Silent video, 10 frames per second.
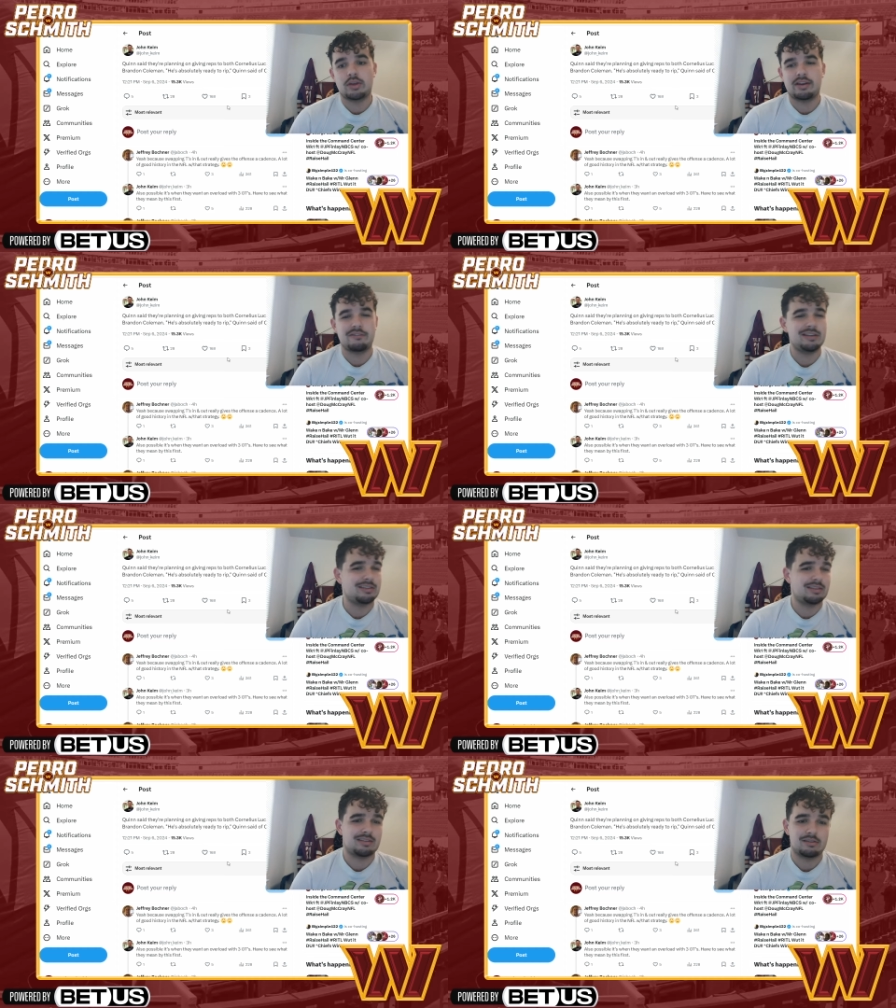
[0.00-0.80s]
And if
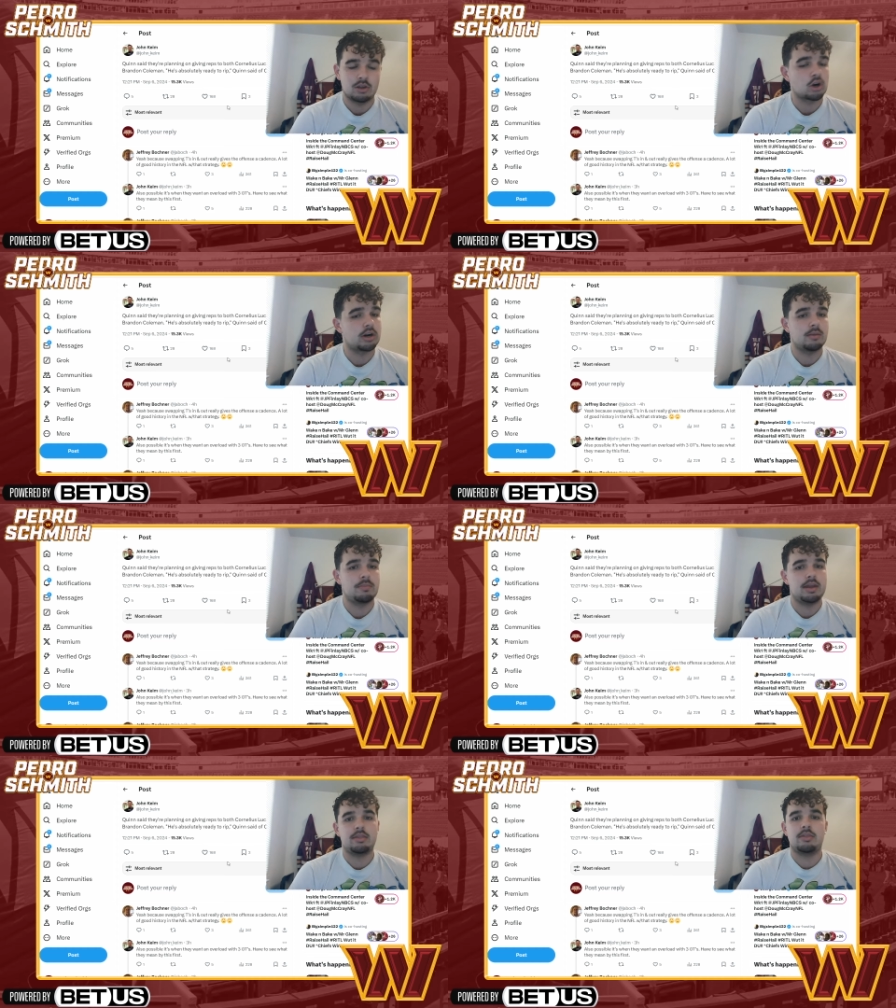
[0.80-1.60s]
he's hurting a
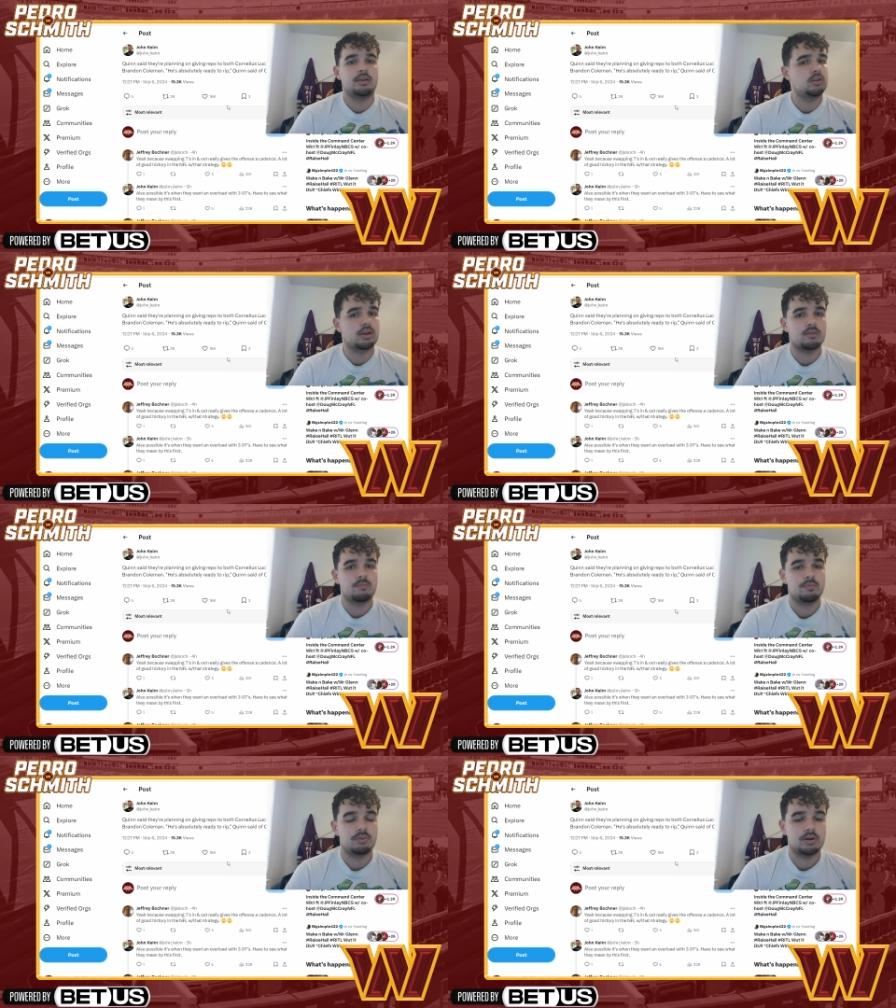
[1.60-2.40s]
bit, then you can
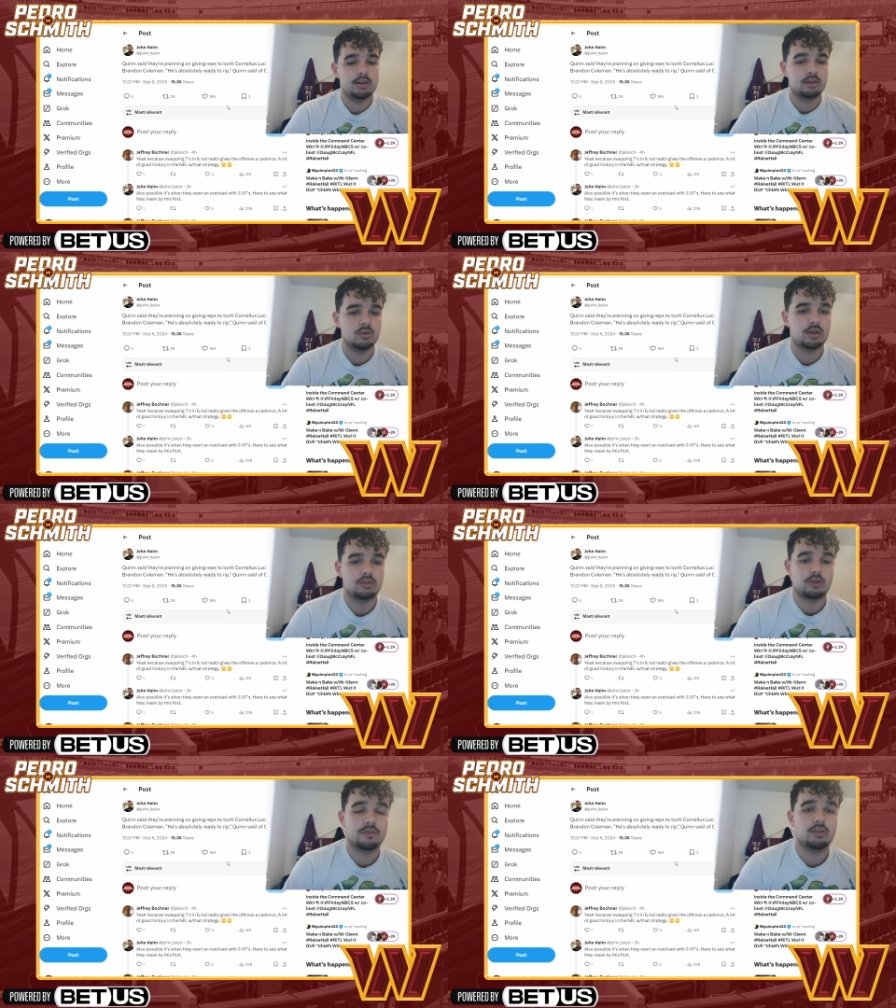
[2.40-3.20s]
put in
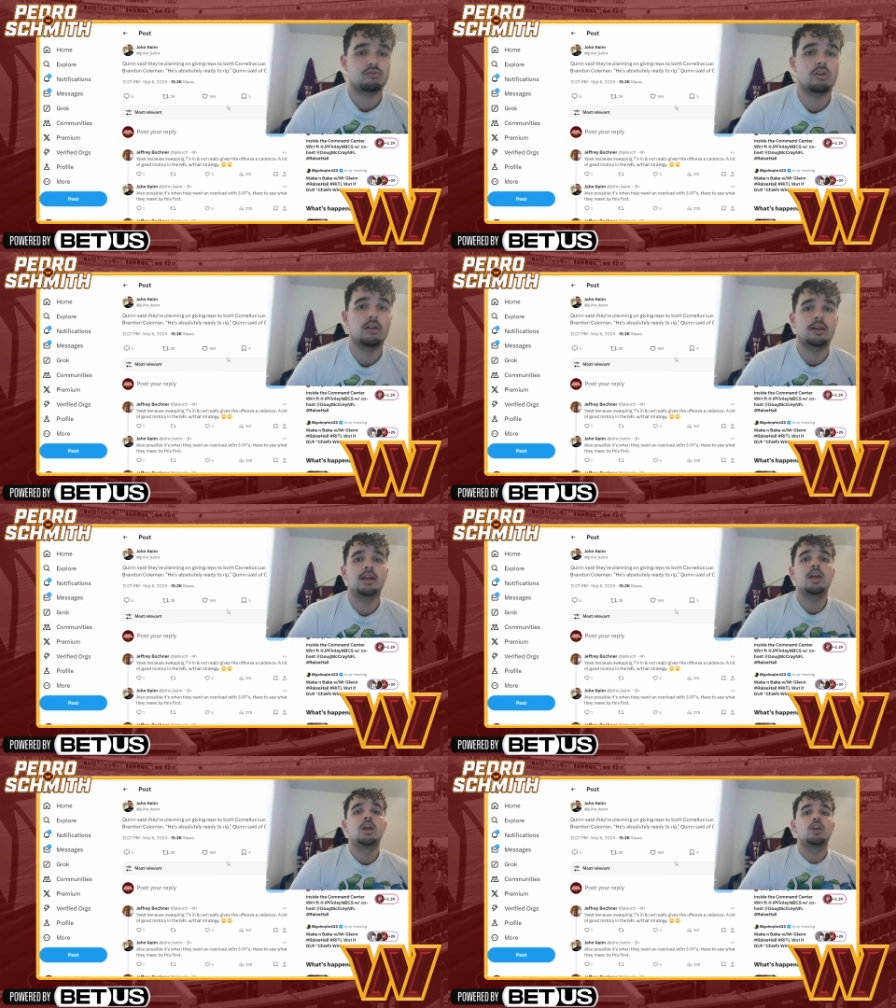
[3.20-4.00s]
Lucas. Or if he's struggling,
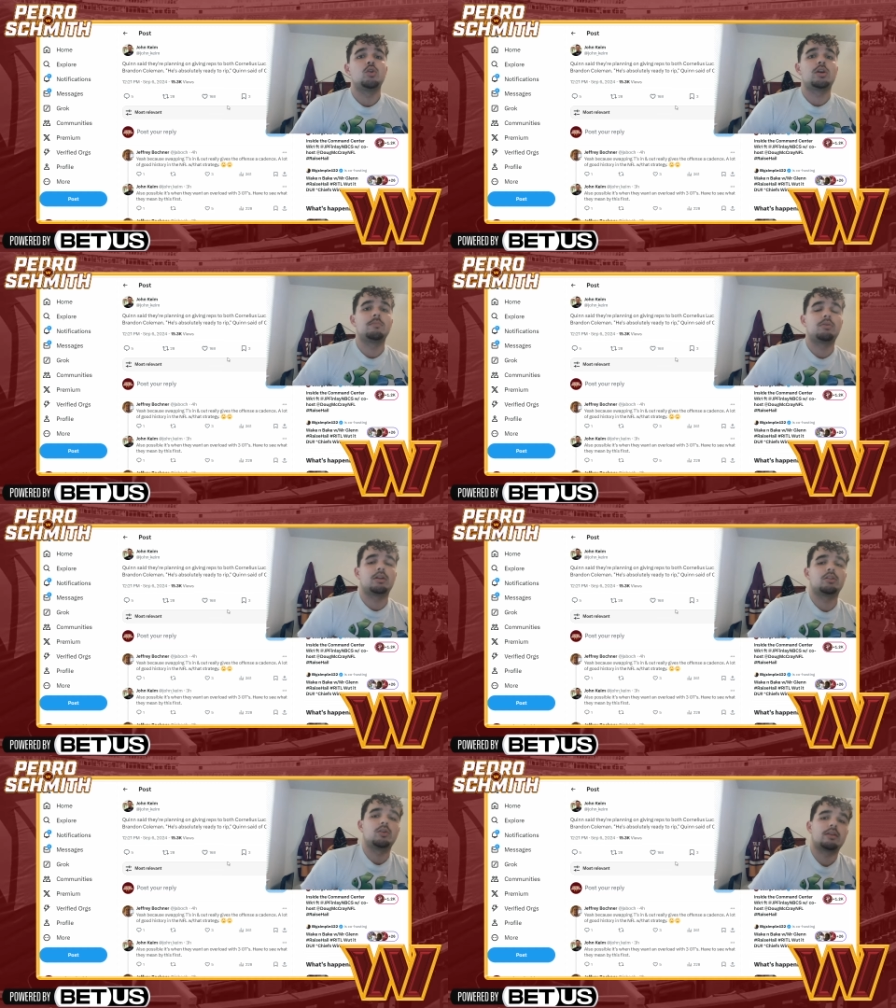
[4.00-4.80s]
you can put
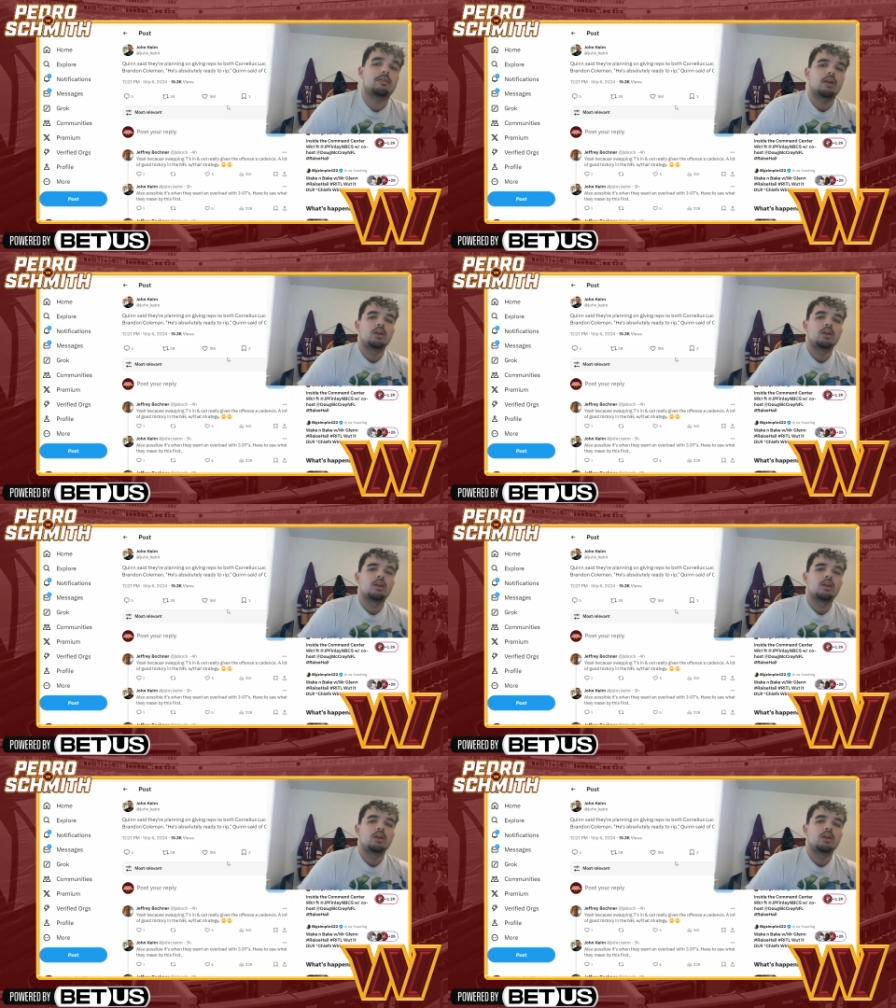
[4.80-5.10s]
in Lucas.